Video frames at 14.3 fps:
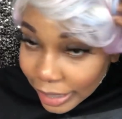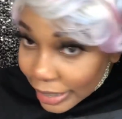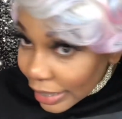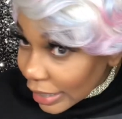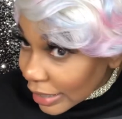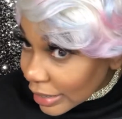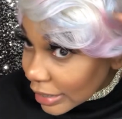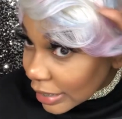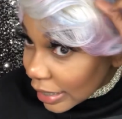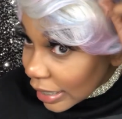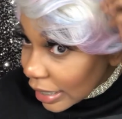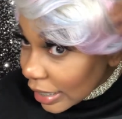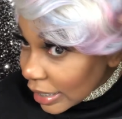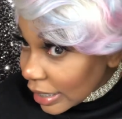it's
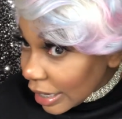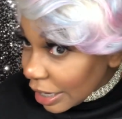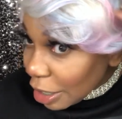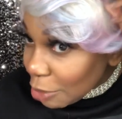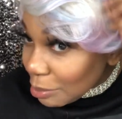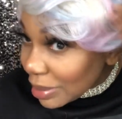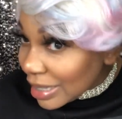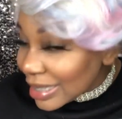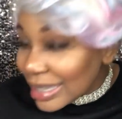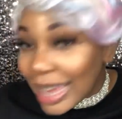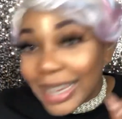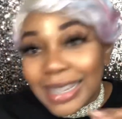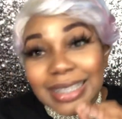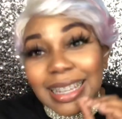getting there, but it's
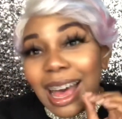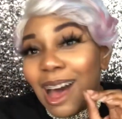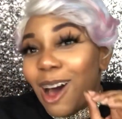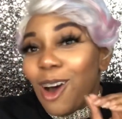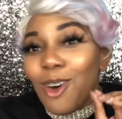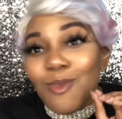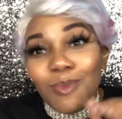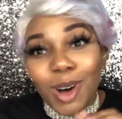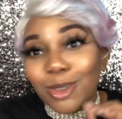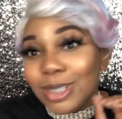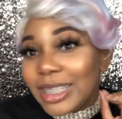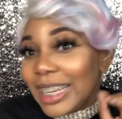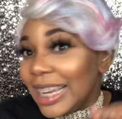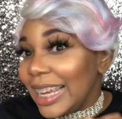like it's
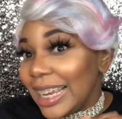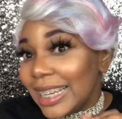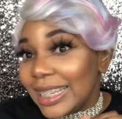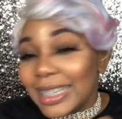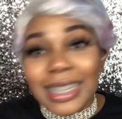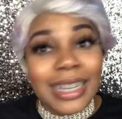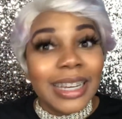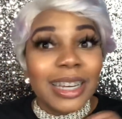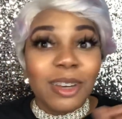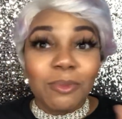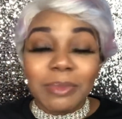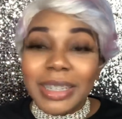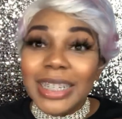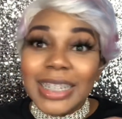almost hitting,
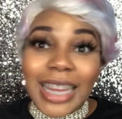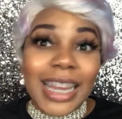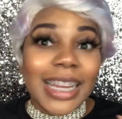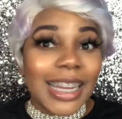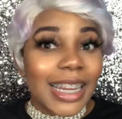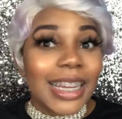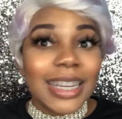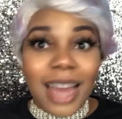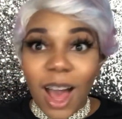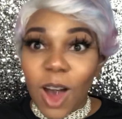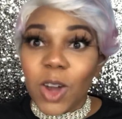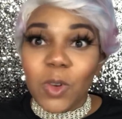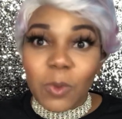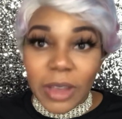but it ain't hitting
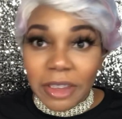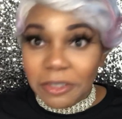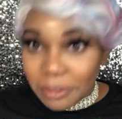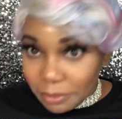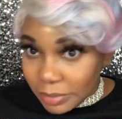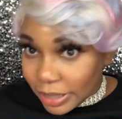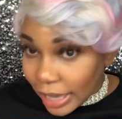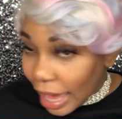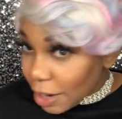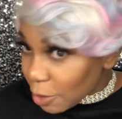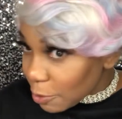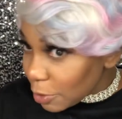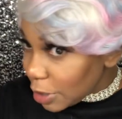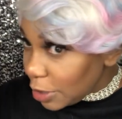all the way for me. I
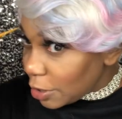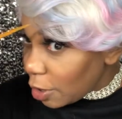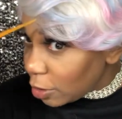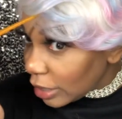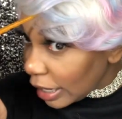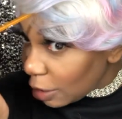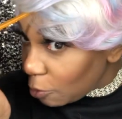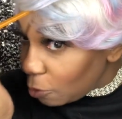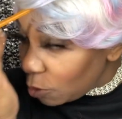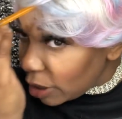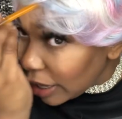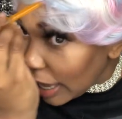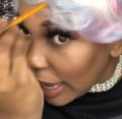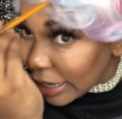don't really know like
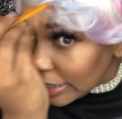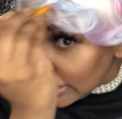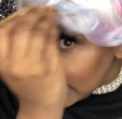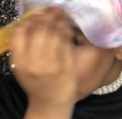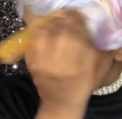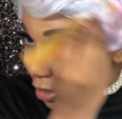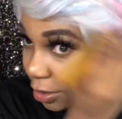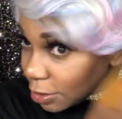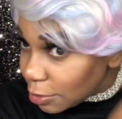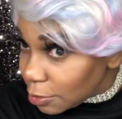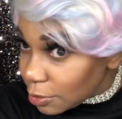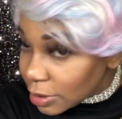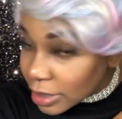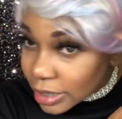what I need to
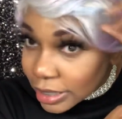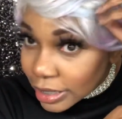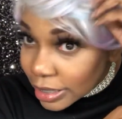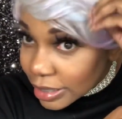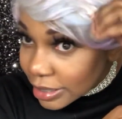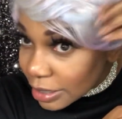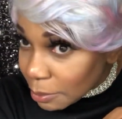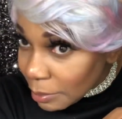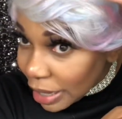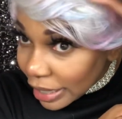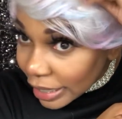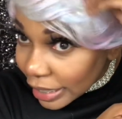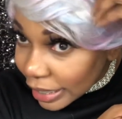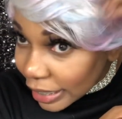do to
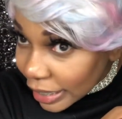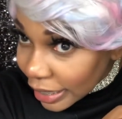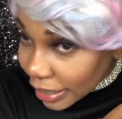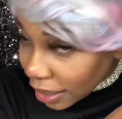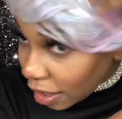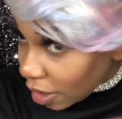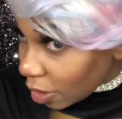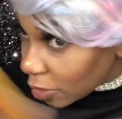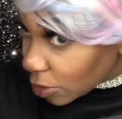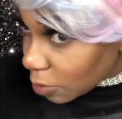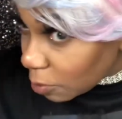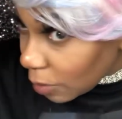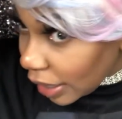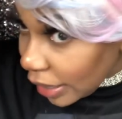make it hit all the
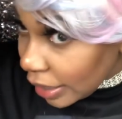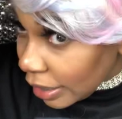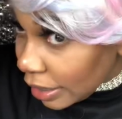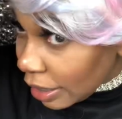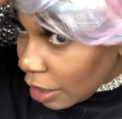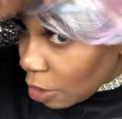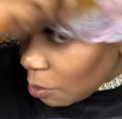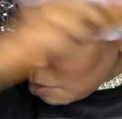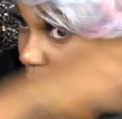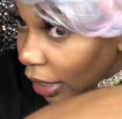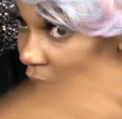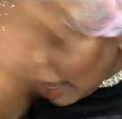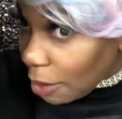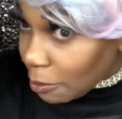way,
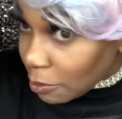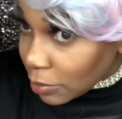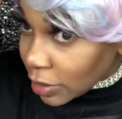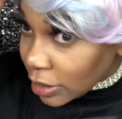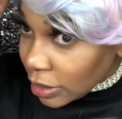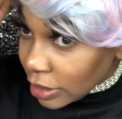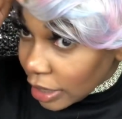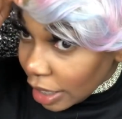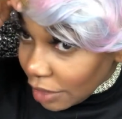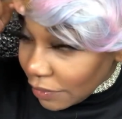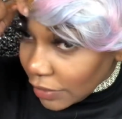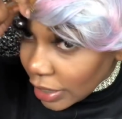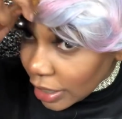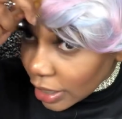but I'm
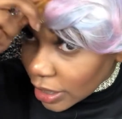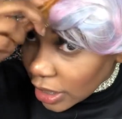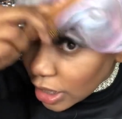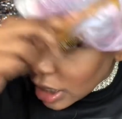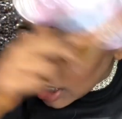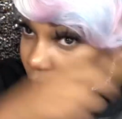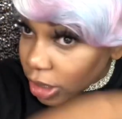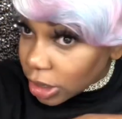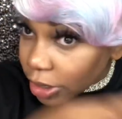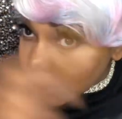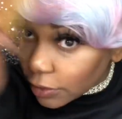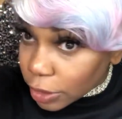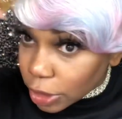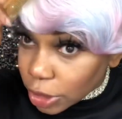loving the color
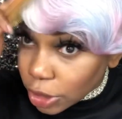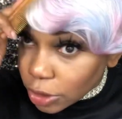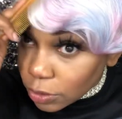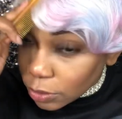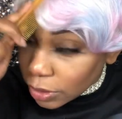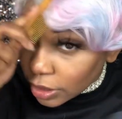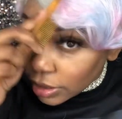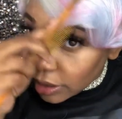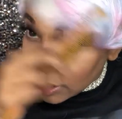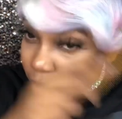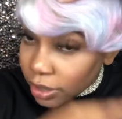for sure.